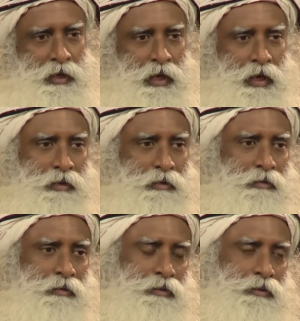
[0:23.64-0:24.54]

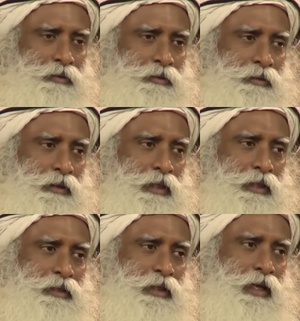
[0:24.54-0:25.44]
and
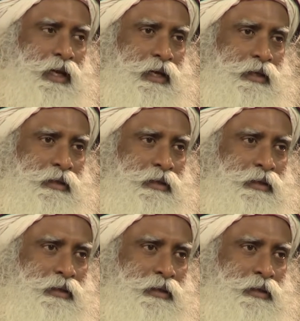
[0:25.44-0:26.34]
get aligned
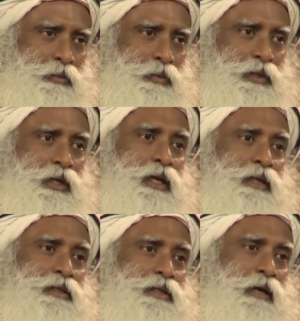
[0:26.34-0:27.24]
with
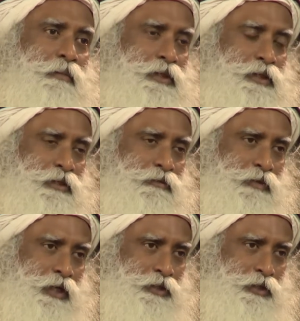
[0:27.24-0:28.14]
another dimension
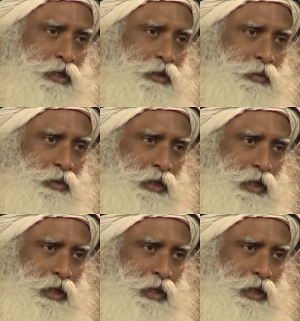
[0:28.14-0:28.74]
of nature within